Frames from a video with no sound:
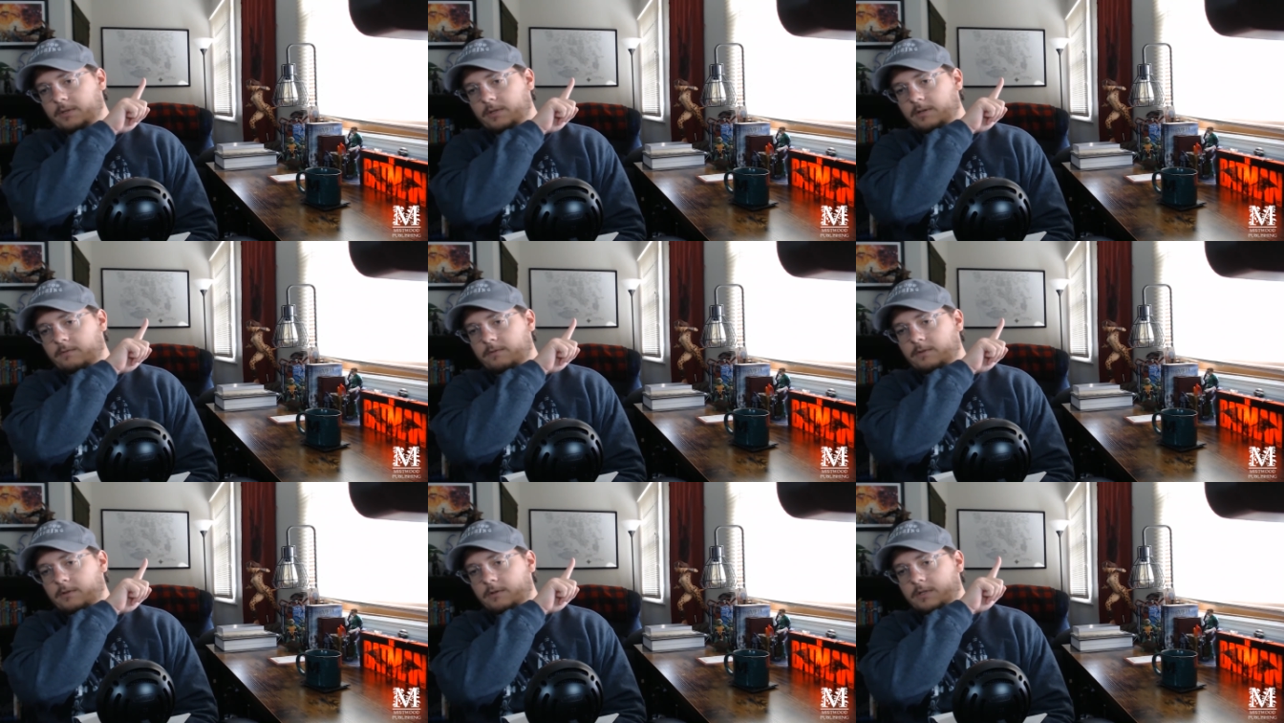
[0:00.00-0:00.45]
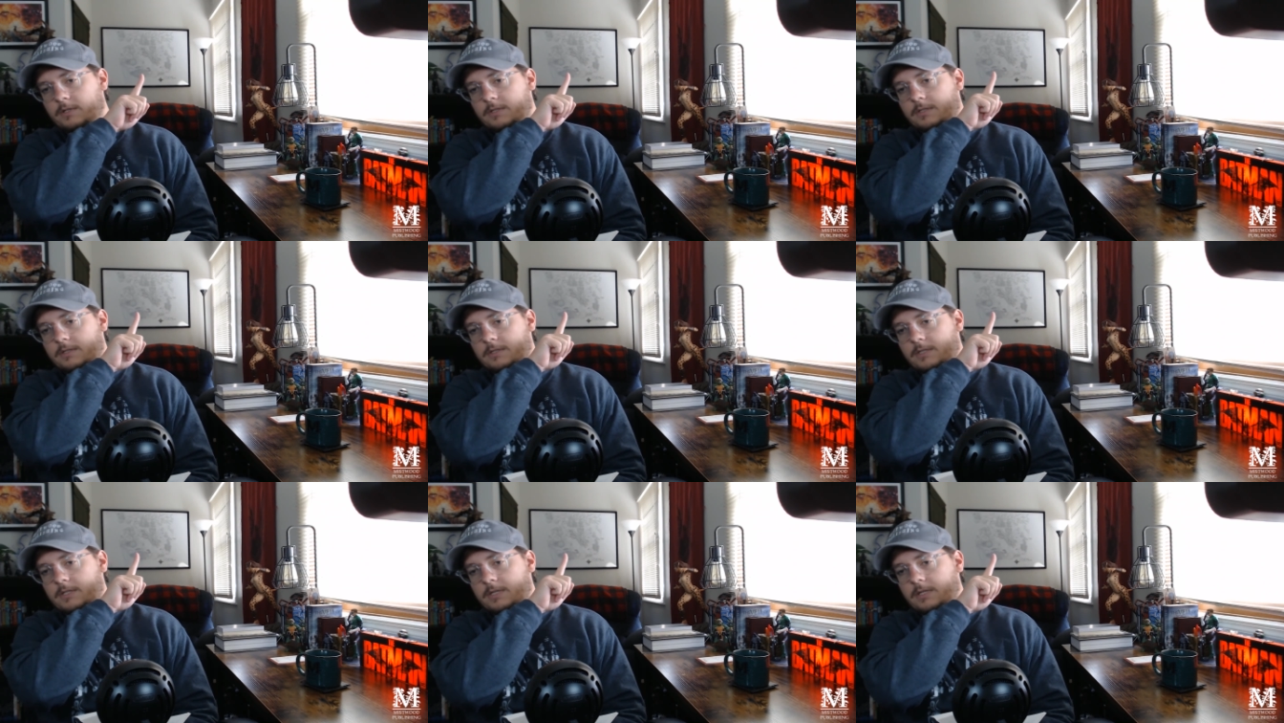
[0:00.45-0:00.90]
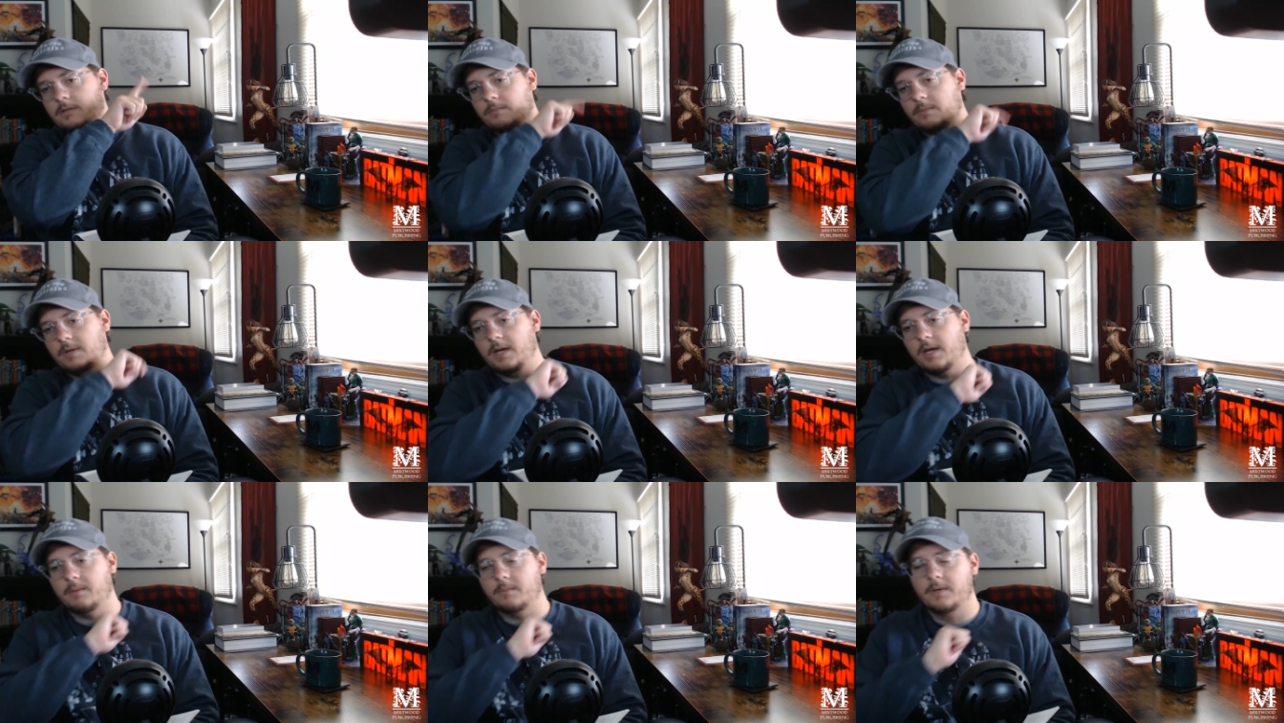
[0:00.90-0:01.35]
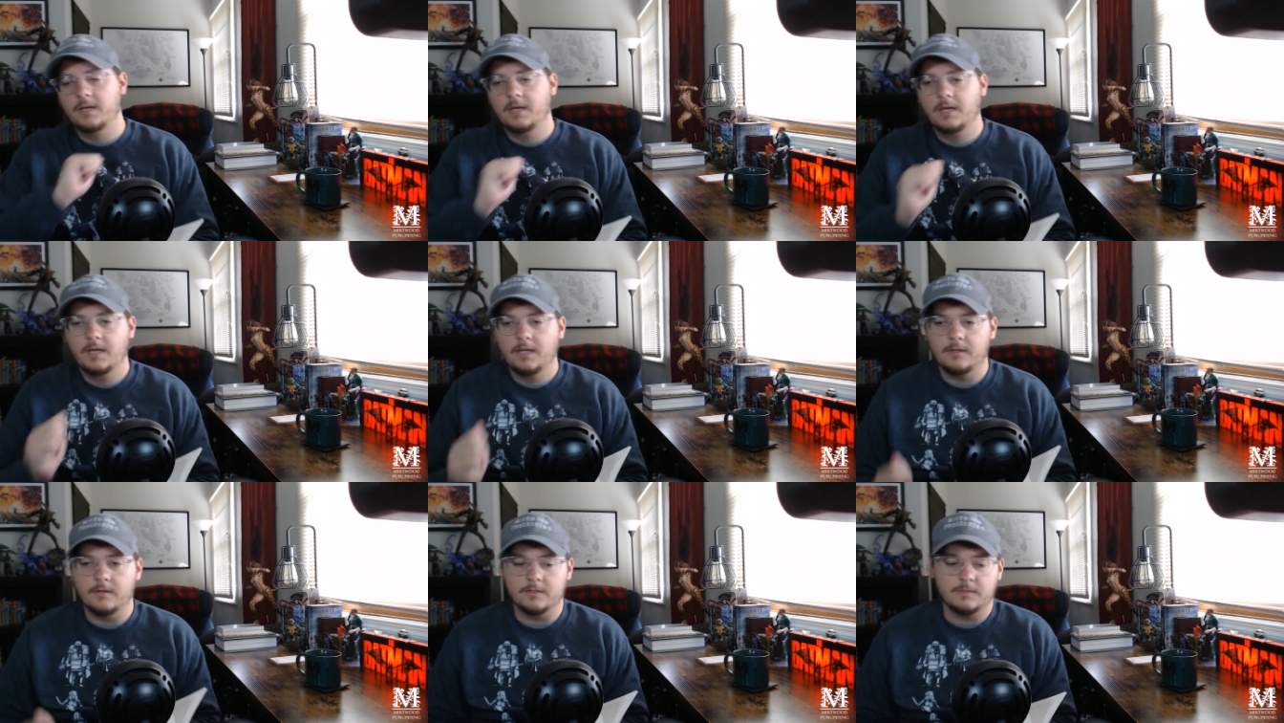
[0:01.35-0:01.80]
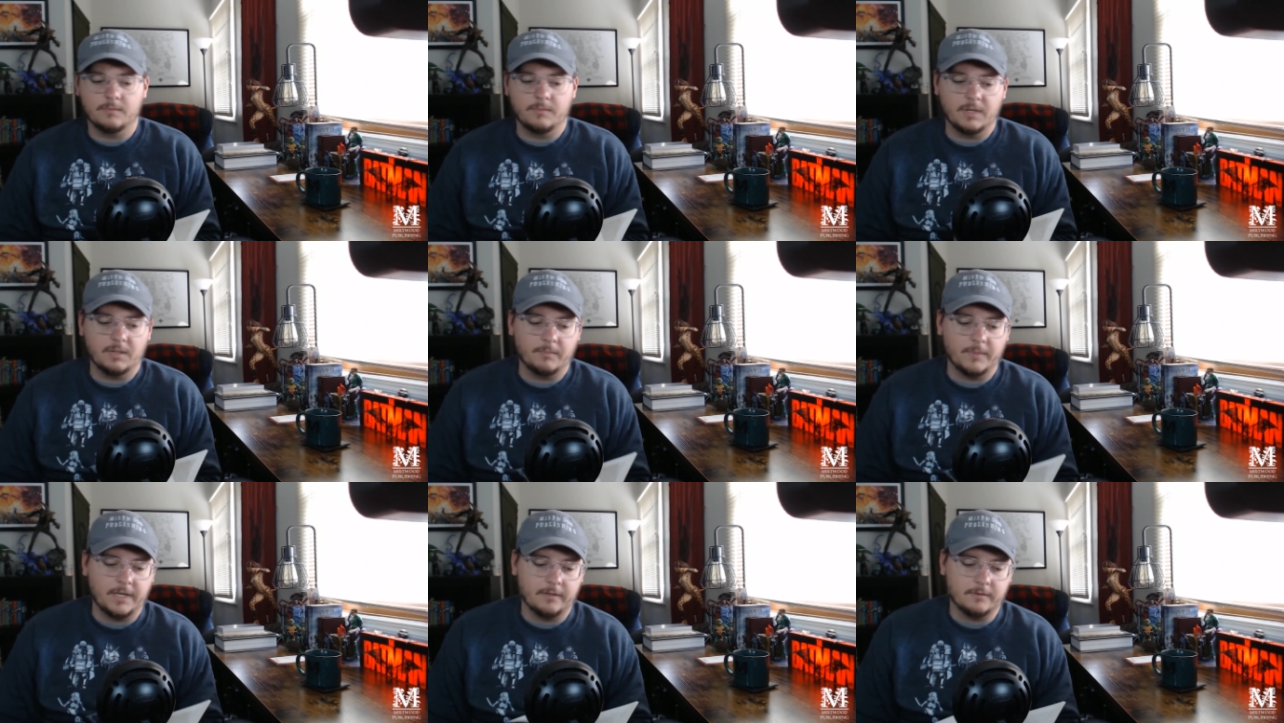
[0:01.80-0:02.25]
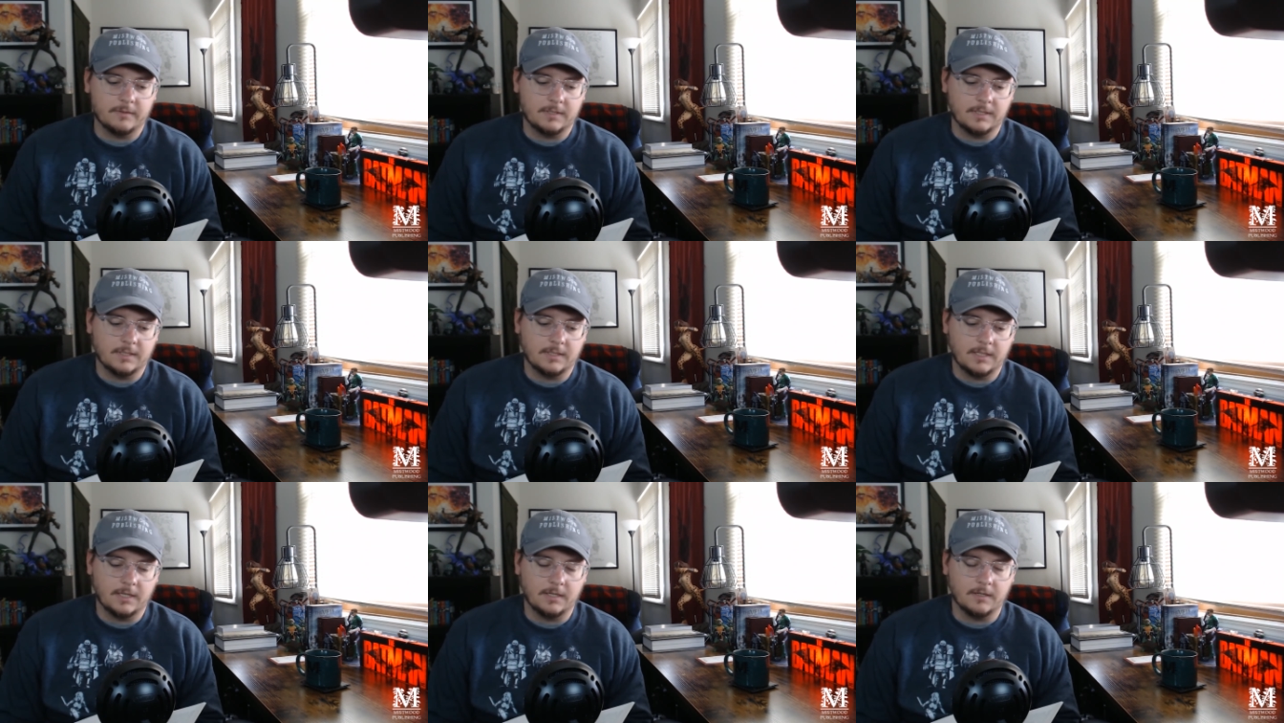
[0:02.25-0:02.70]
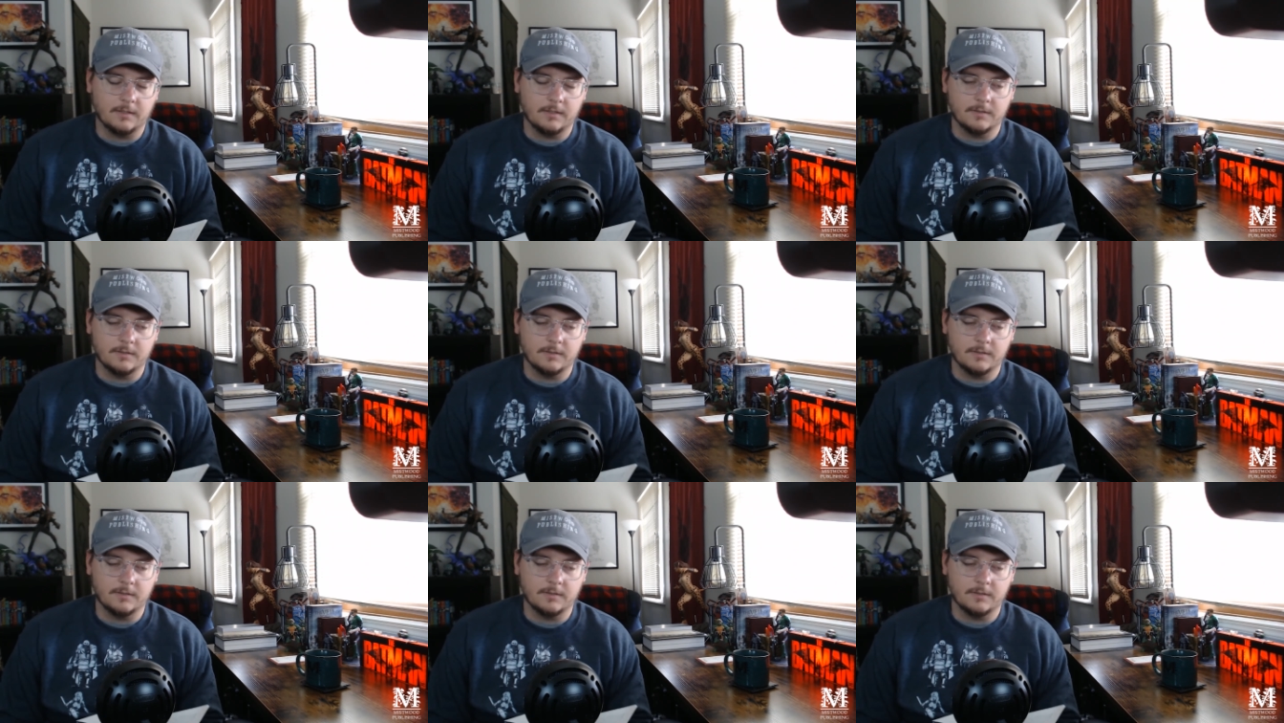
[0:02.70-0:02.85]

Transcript: If you can see the map, there's a big mountain there.